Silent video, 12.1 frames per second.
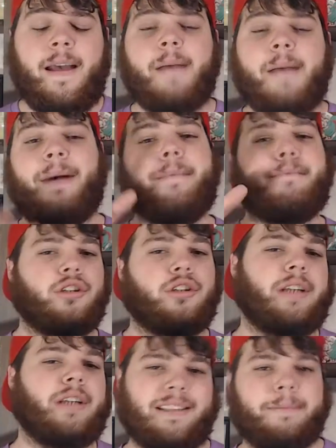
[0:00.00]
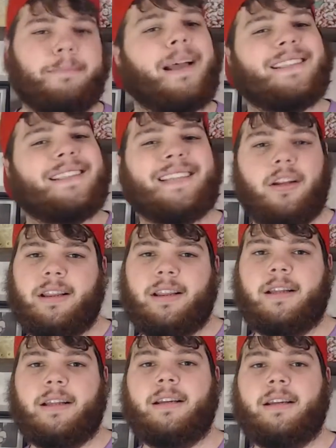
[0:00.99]
By merchandising, by selling
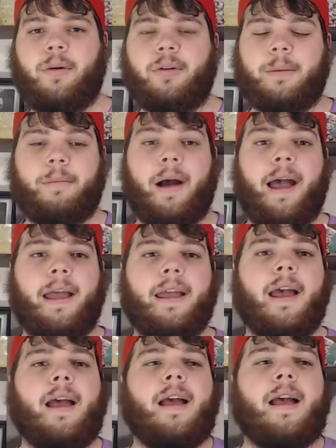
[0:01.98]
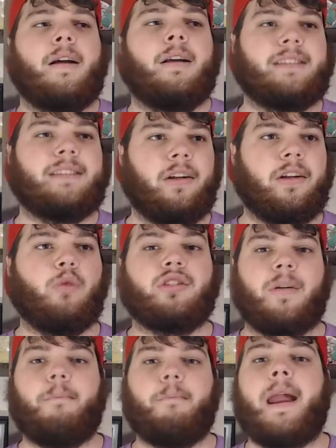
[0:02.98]
the network, by selling
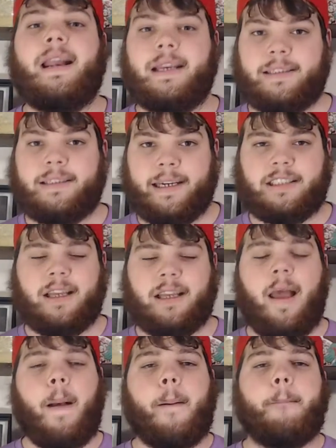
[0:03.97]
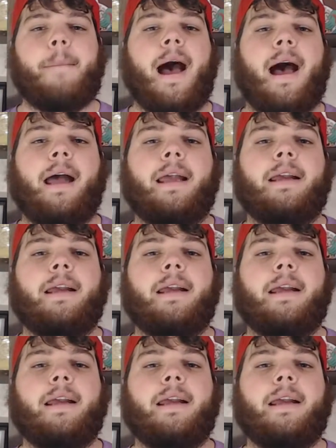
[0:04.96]
WrestleMania tickets, by